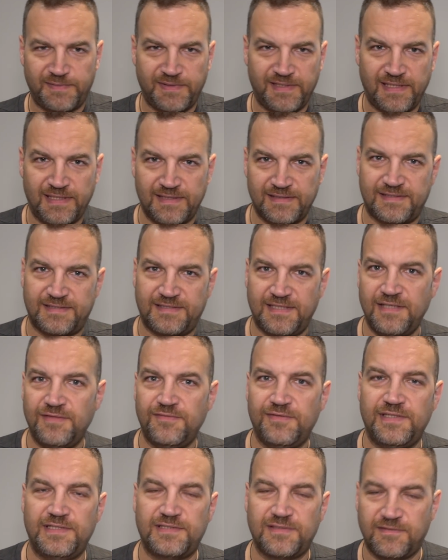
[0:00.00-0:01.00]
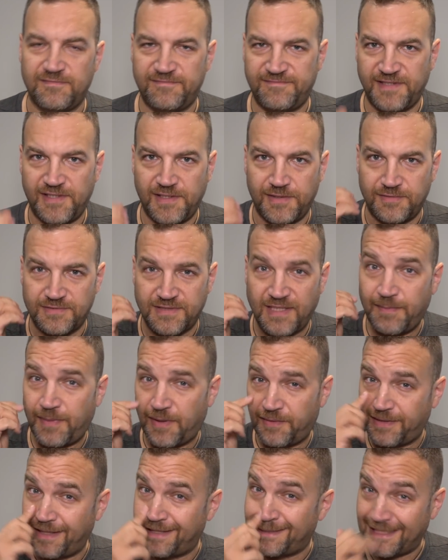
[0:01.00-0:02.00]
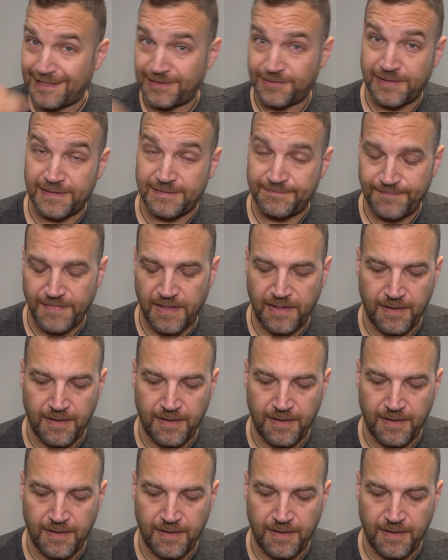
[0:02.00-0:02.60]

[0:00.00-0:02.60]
to be a little series of videos about accessories.